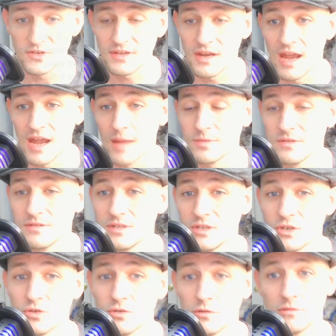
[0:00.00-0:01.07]
going to happen
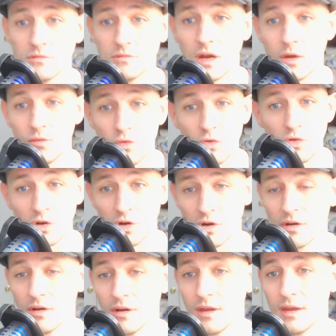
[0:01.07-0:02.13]
to a
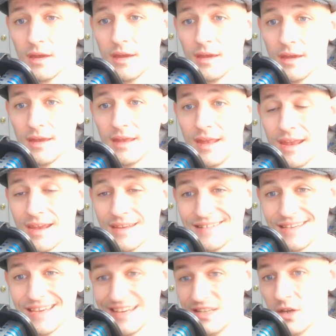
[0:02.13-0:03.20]
ruler, and
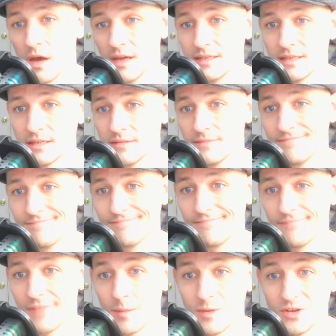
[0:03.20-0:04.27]
it does.
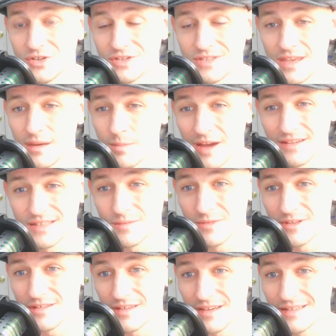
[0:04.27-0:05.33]
I mean, just think about some of
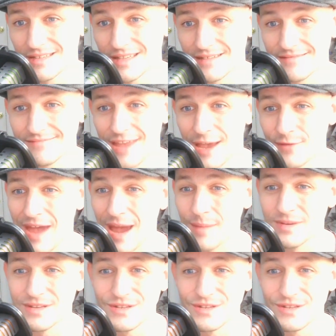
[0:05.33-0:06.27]
the things that have happened